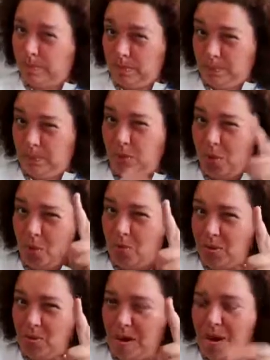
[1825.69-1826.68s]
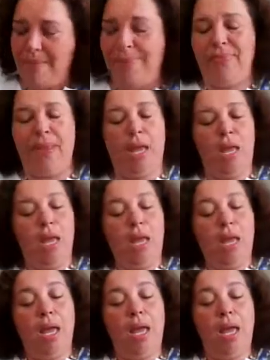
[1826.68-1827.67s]
You know who you are.
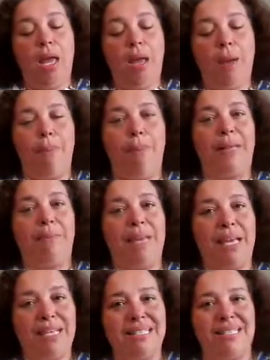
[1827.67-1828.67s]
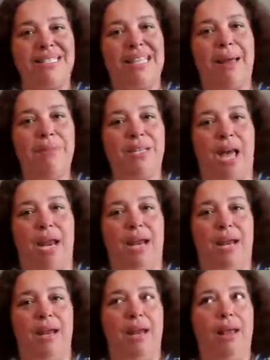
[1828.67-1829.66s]
But because they slept on
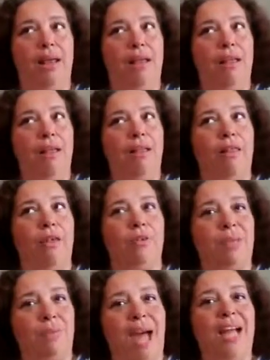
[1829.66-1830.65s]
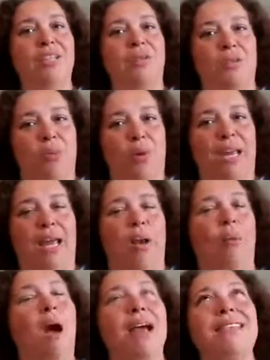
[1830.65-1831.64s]
it, their subconscious was working on
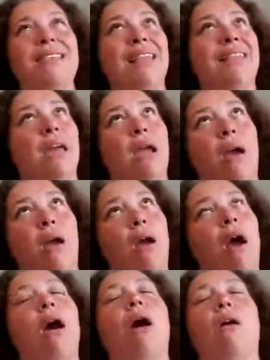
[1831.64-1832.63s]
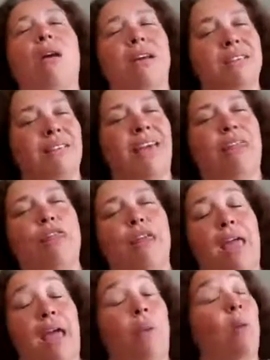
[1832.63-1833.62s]
it. Why is that there? Oh, because of that
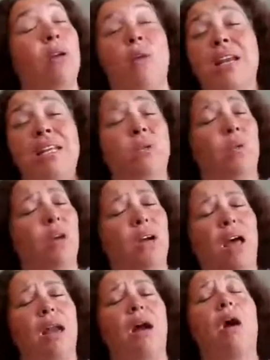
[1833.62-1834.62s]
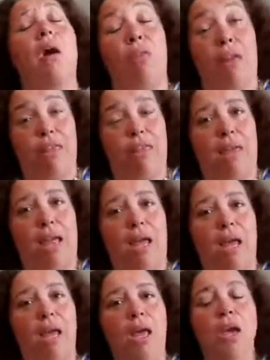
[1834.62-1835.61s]
thing. And what do I need to work on? Oh, that thing.
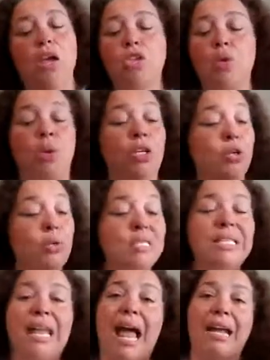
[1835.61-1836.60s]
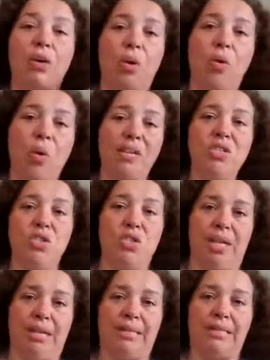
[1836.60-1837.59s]
So when you slide your
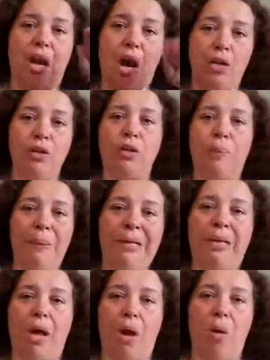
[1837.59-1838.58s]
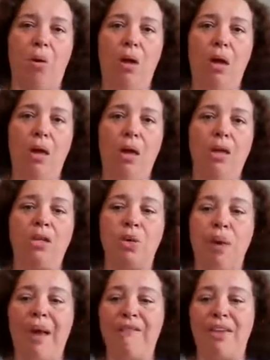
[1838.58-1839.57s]
questions under your pillow, you
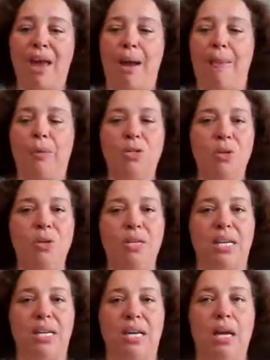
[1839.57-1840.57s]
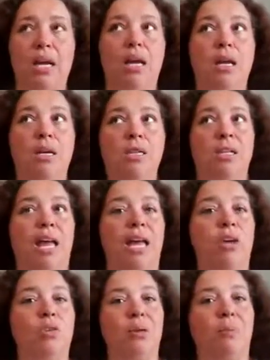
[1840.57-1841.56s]
have the opportunity to let
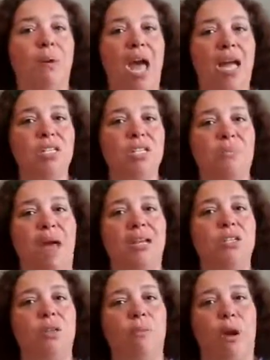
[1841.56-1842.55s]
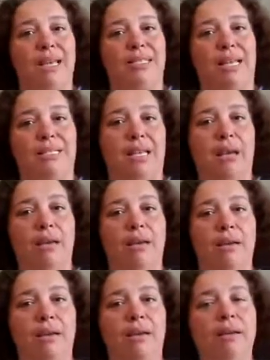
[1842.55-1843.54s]
your subconscious mind do the processing.
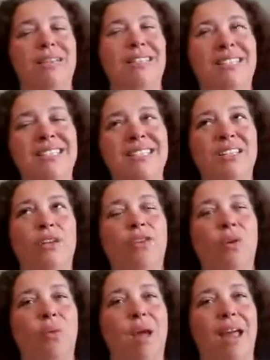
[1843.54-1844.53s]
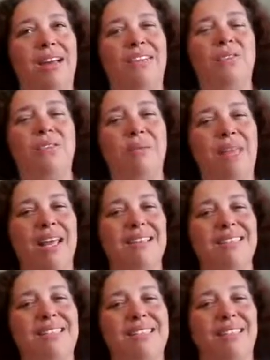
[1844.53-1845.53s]
Does this still feel right? Is there something else
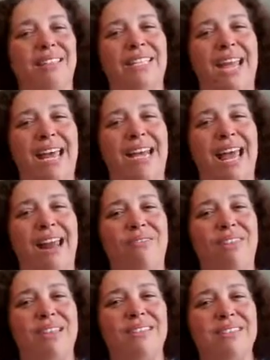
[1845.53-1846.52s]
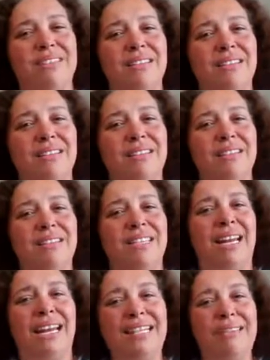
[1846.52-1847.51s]
I still need to edit out of this? Did I
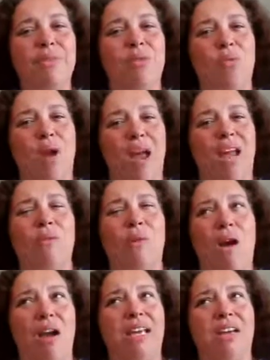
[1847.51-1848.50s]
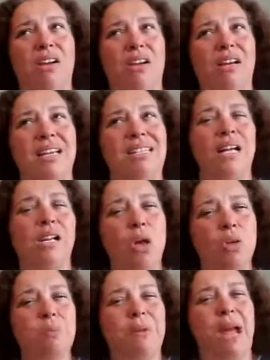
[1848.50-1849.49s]
get something wrong here? Is it
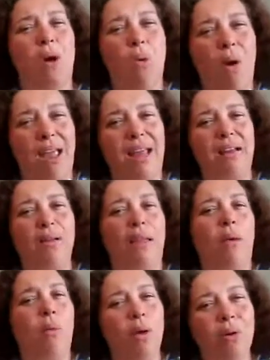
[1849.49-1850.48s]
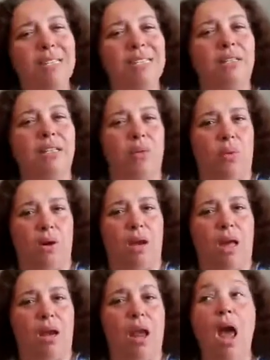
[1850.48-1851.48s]
close but not quite? Like, what do I still need to work
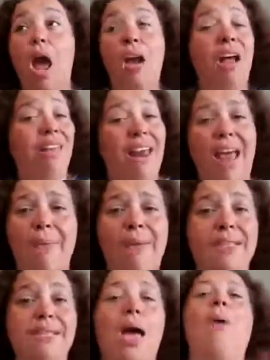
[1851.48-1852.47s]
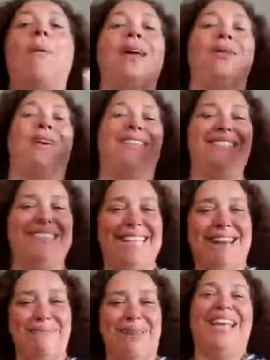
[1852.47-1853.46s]
on? And all that happens while you are
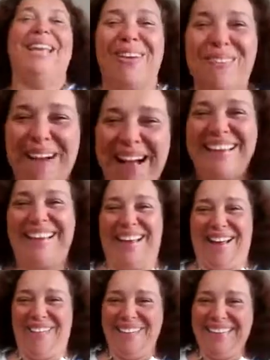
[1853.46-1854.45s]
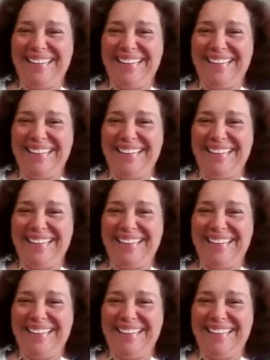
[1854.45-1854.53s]
sleeping. You're welcome.